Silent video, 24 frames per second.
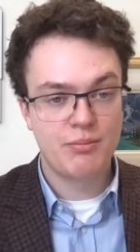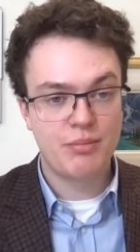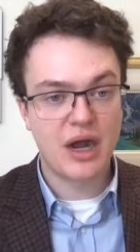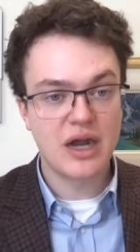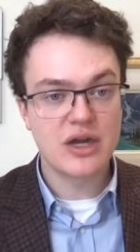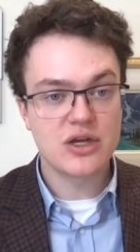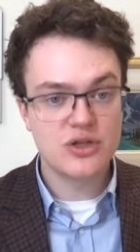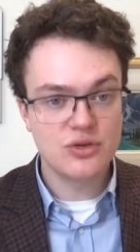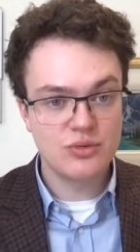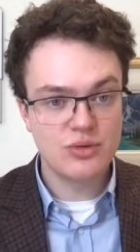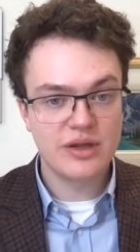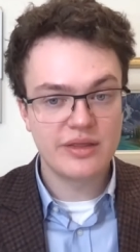
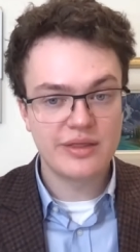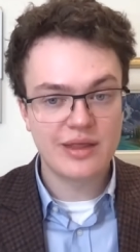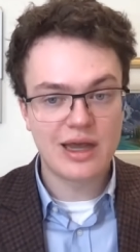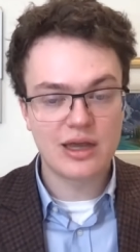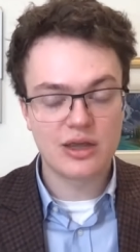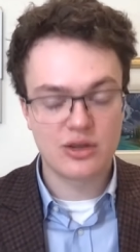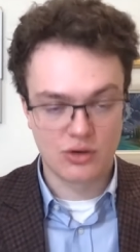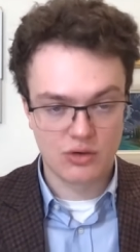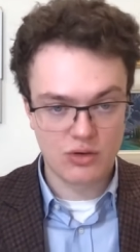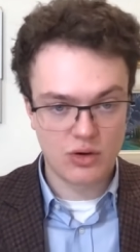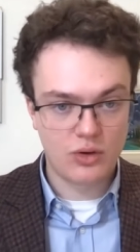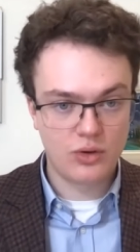By doing
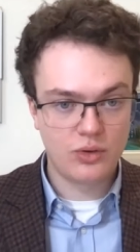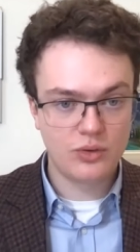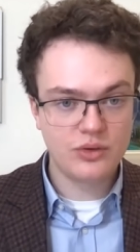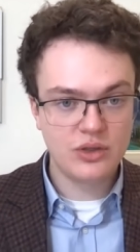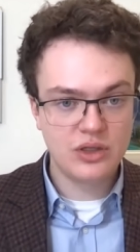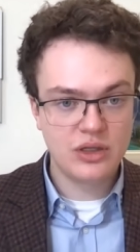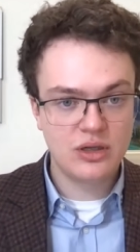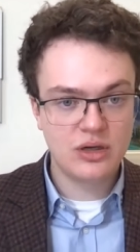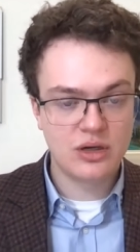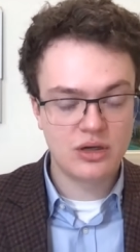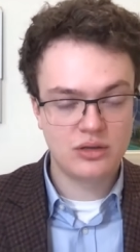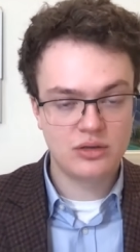that, you're
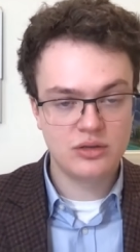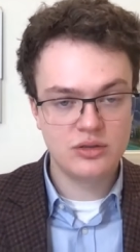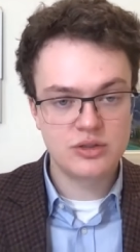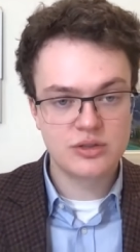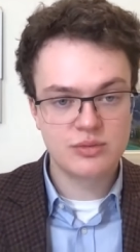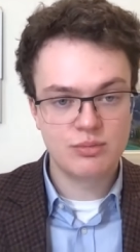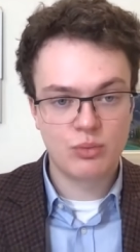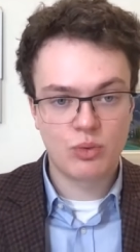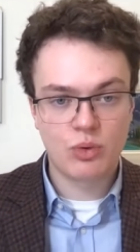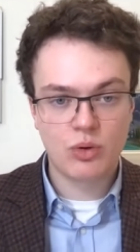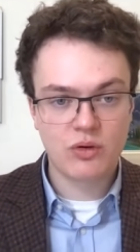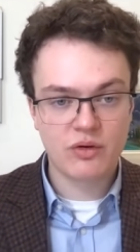only going to
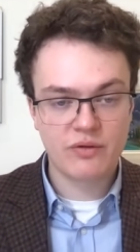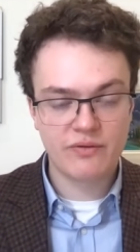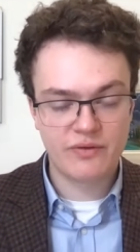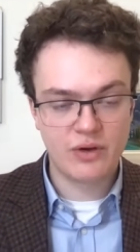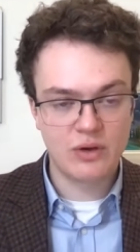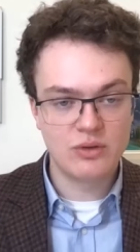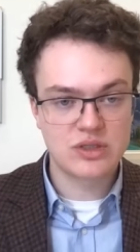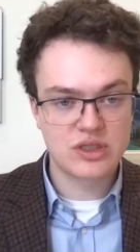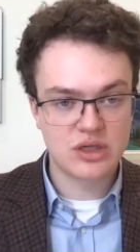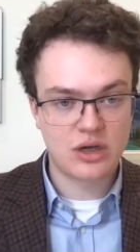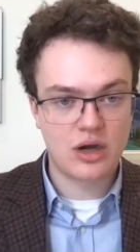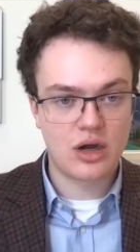lose more
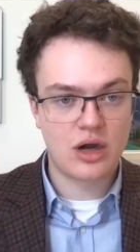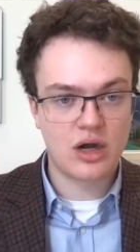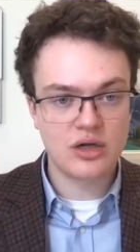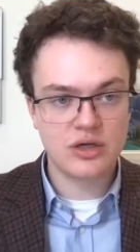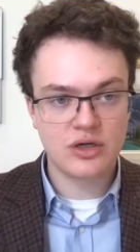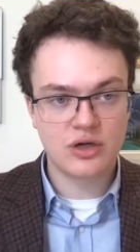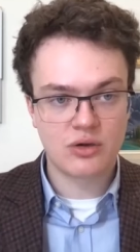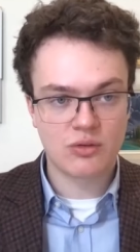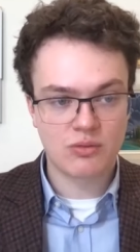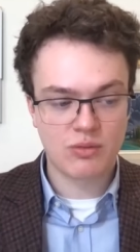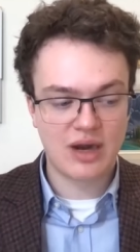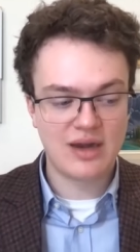votes on
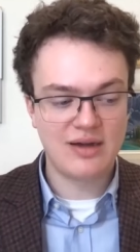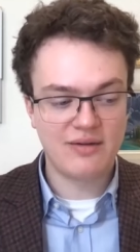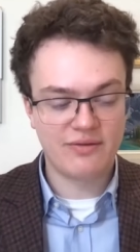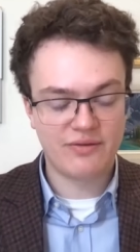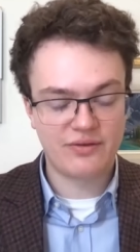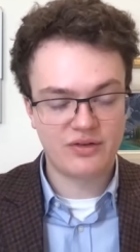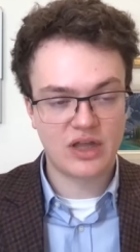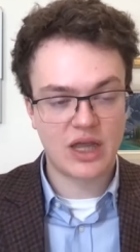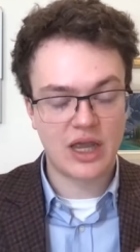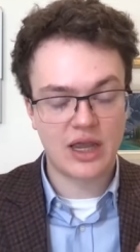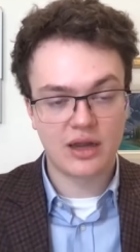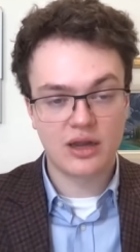your right
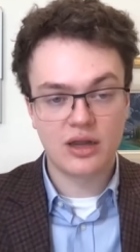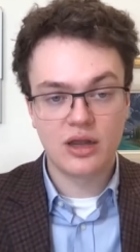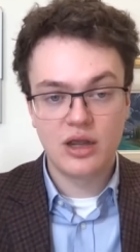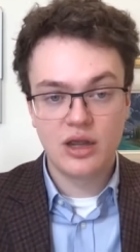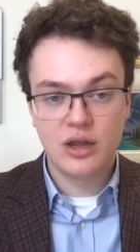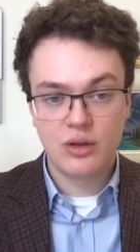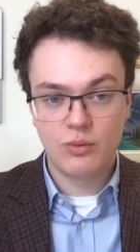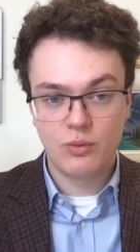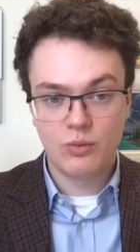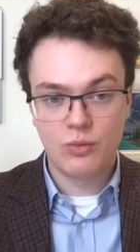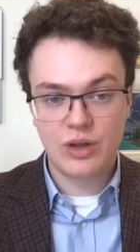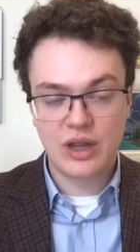flank.
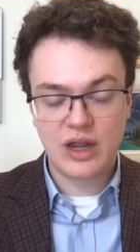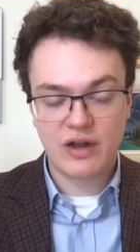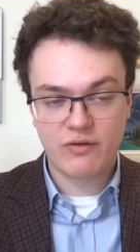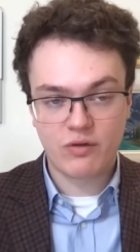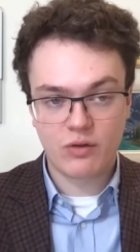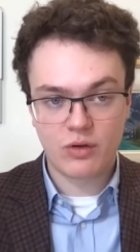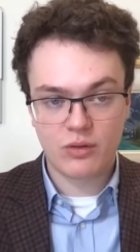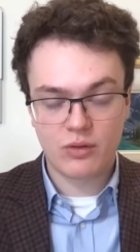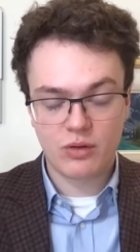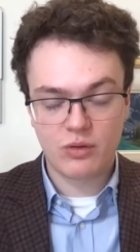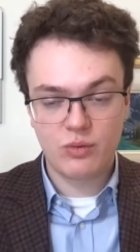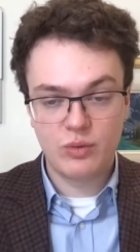We have,
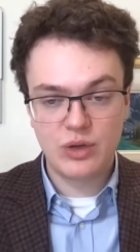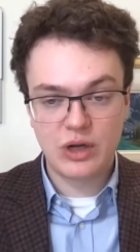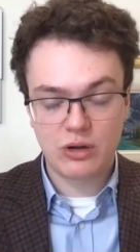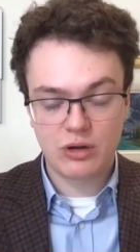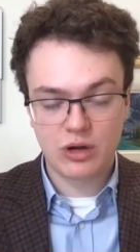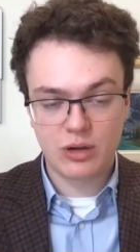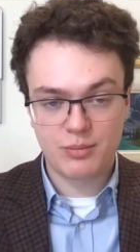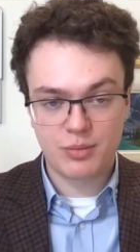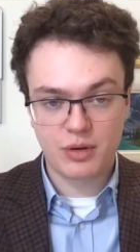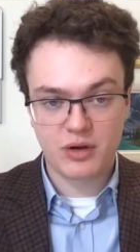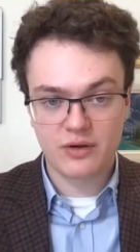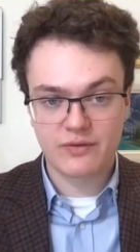we are
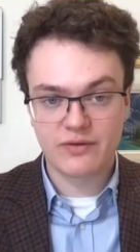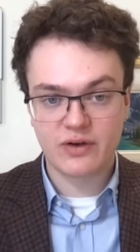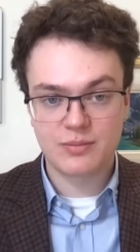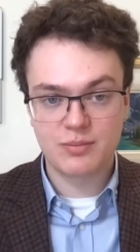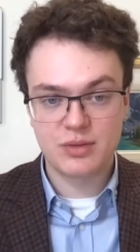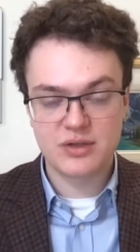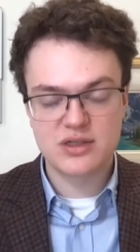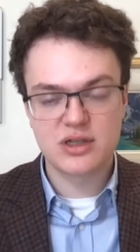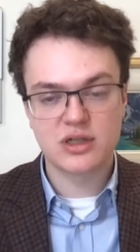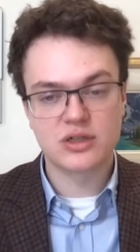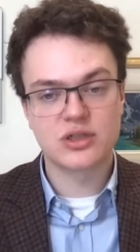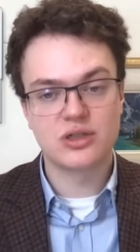in a perfect
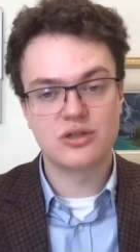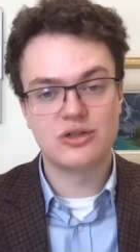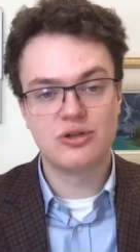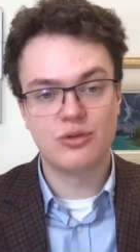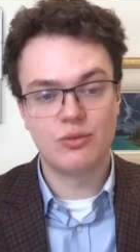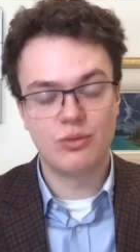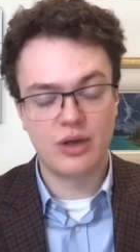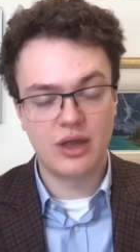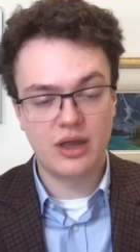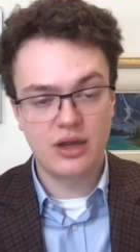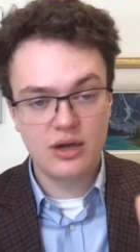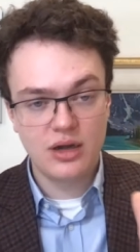position to
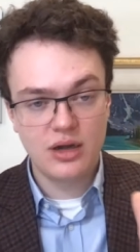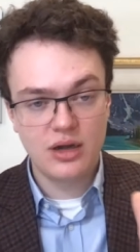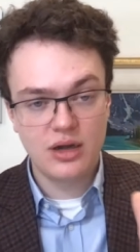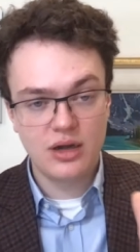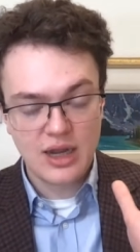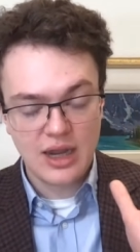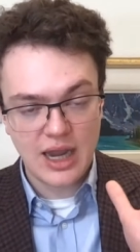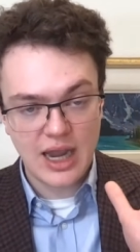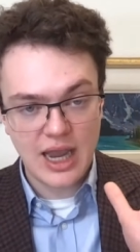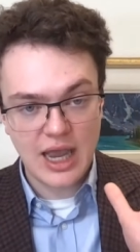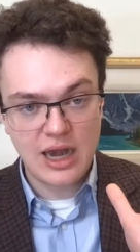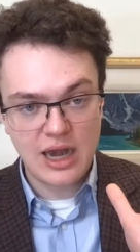win,
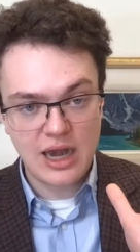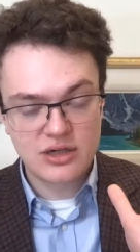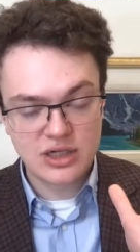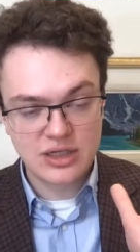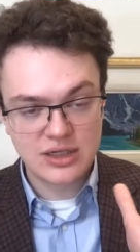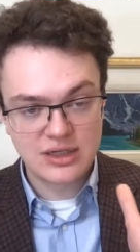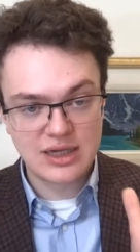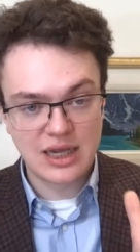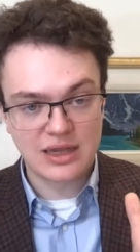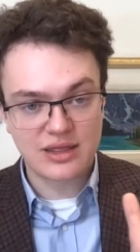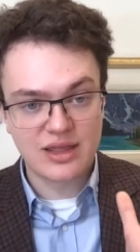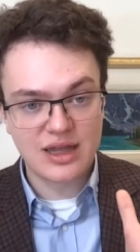and to
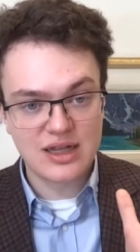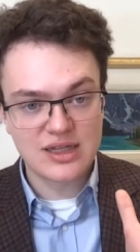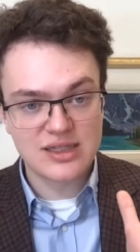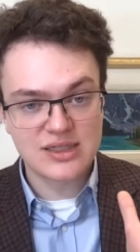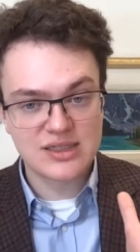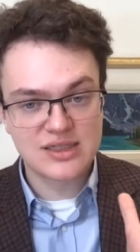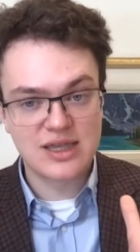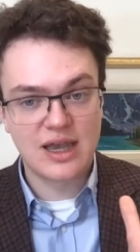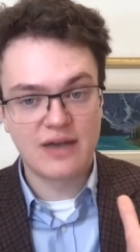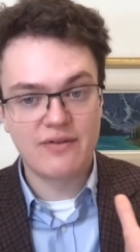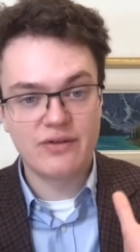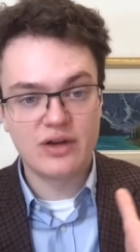get that
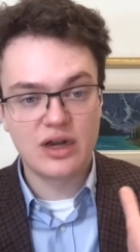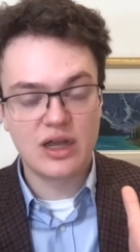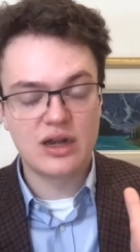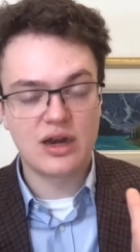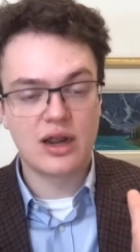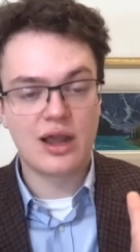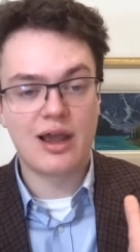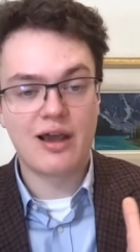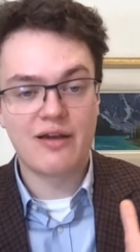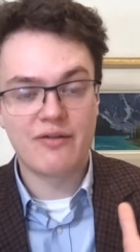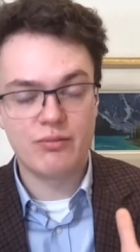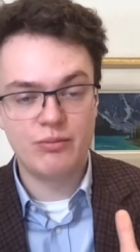seven and
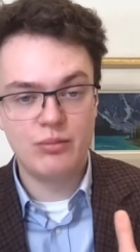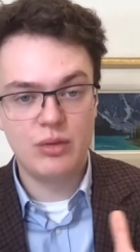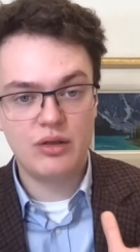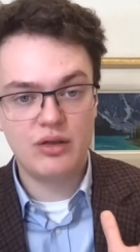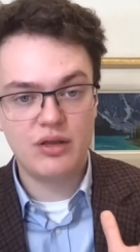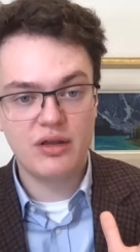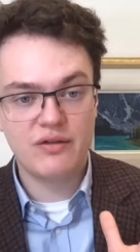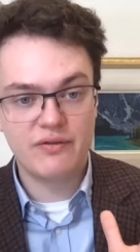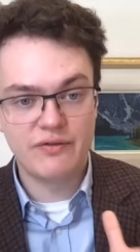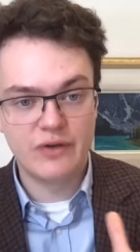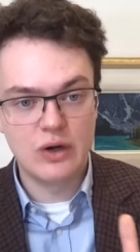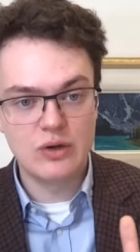a half
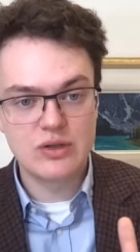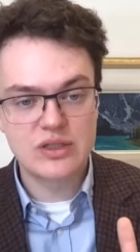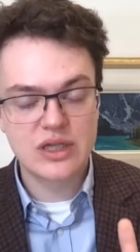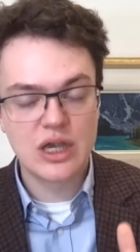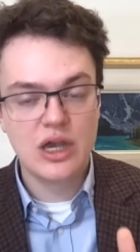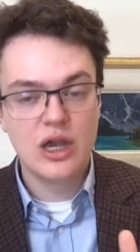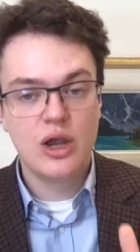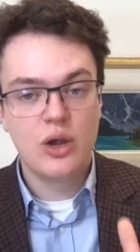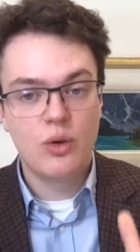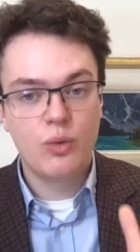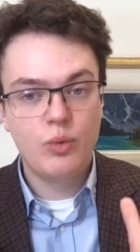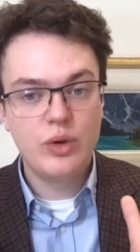million votes,
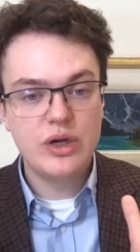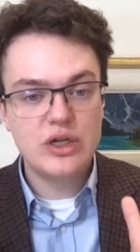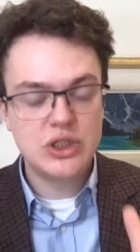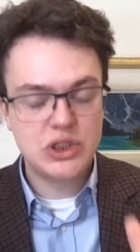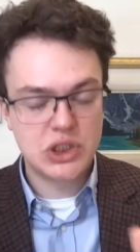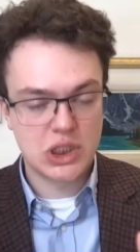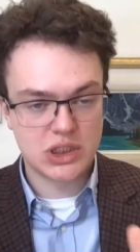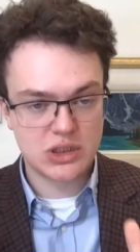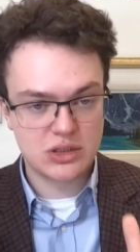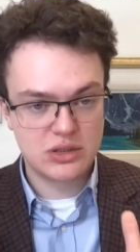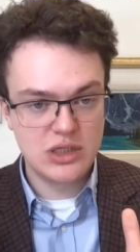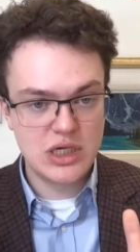we
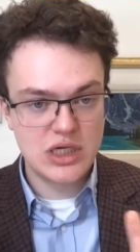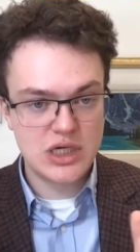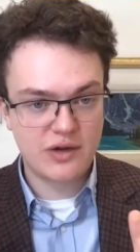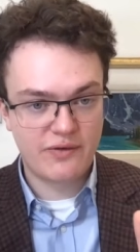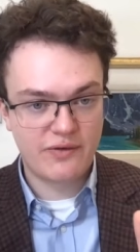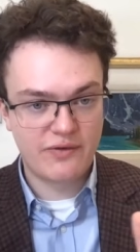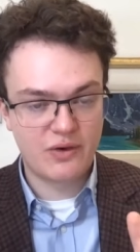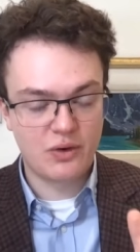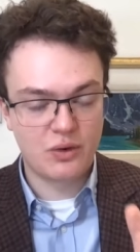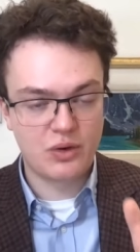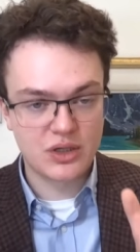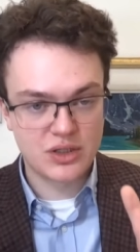just need to
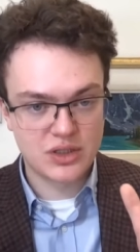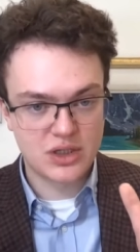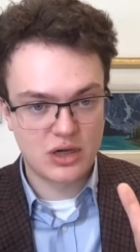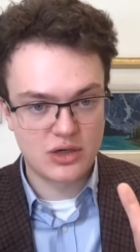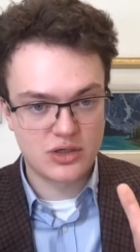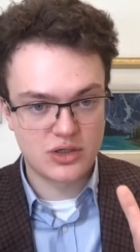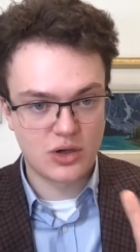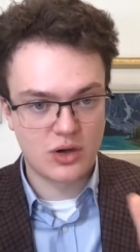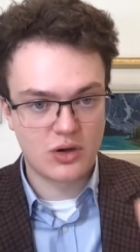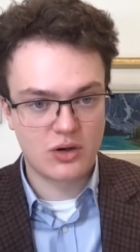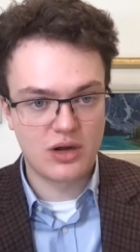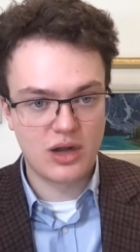focus
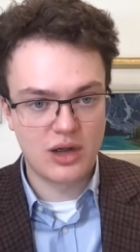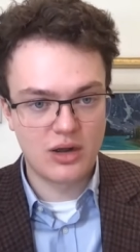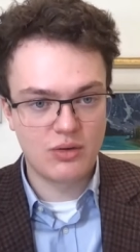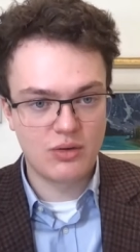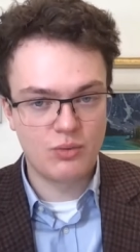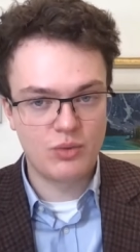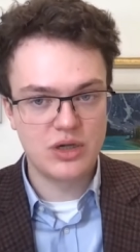on turnout.